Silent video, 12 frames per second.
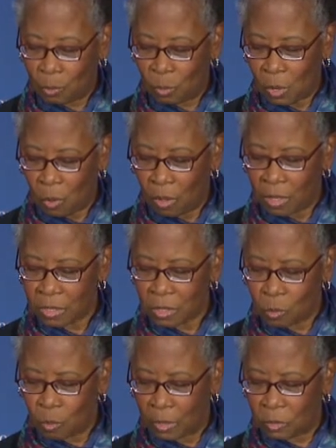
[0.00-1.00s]
And we
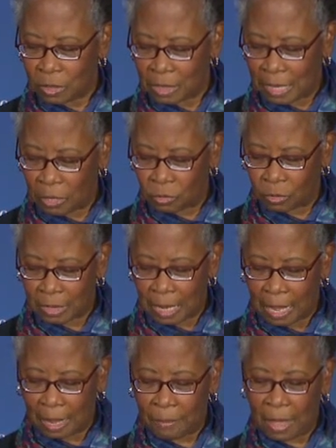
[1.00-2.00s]
also want to schedule
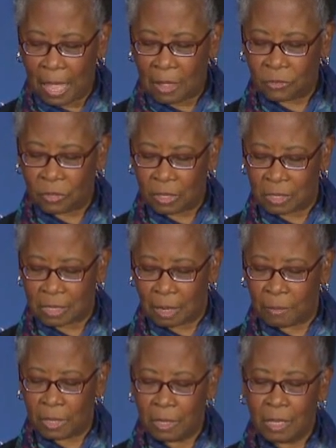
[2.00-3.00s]
time after the
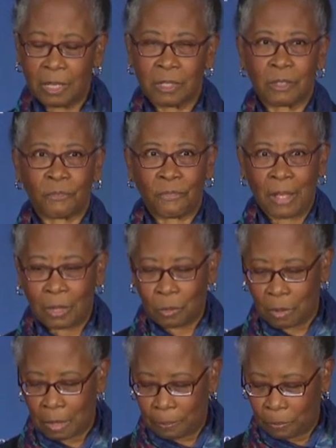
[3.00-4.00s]
summit to
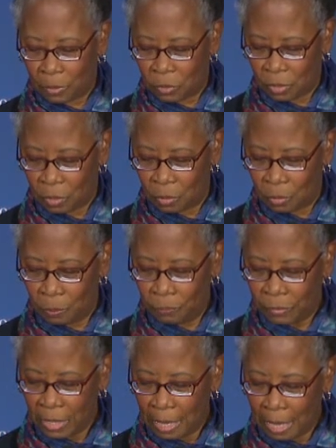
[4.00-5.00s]
follow up with you
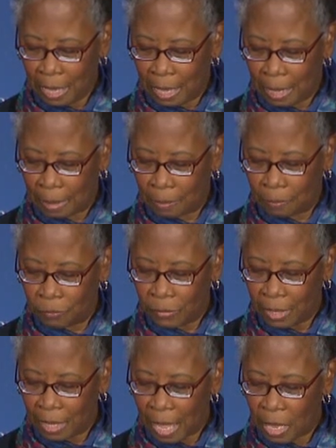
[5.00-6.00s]
and
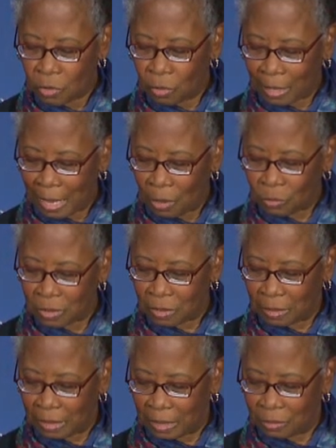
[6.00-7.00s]
your
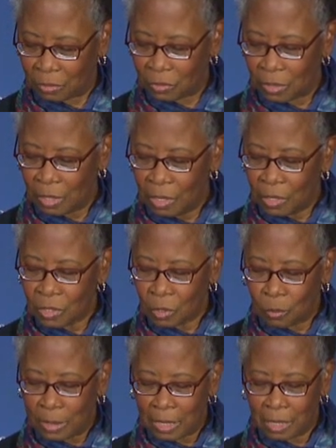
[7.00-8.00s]
council leaders
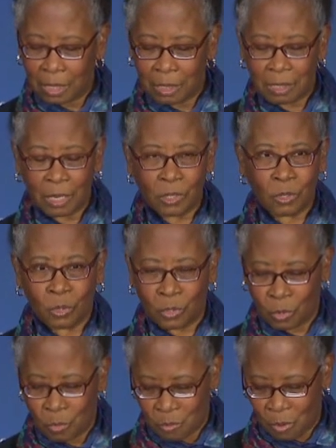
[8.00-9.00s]
so we can continue
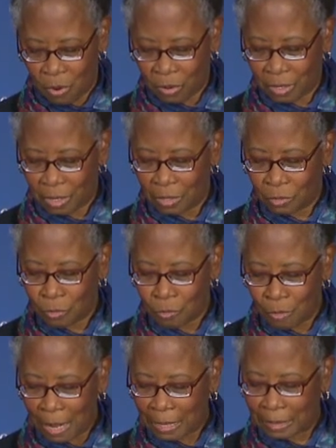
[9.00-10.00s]
to work
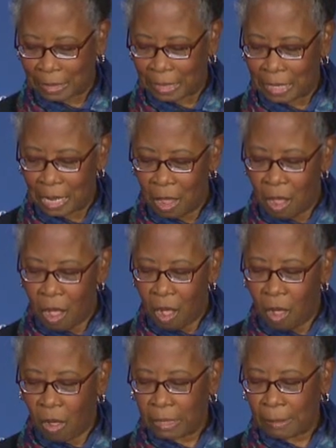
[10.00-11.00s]
directly
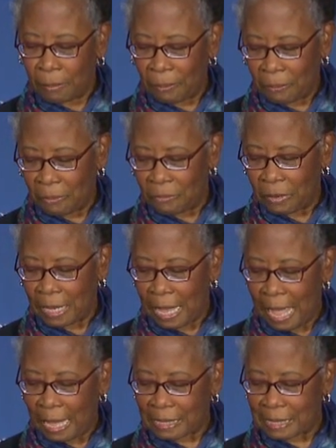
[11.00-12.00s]
on
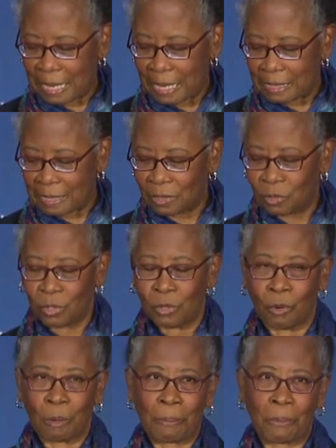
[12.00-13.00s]
improving access to
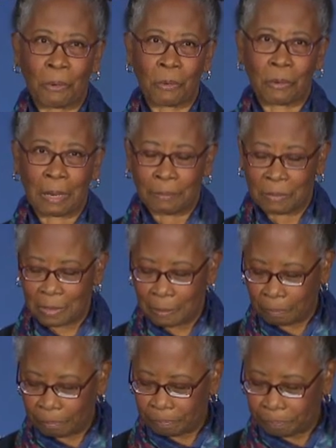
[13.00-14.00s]
your
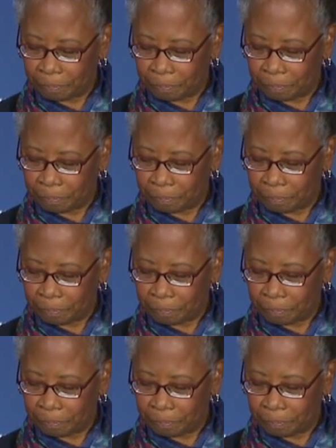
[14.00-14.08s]
programs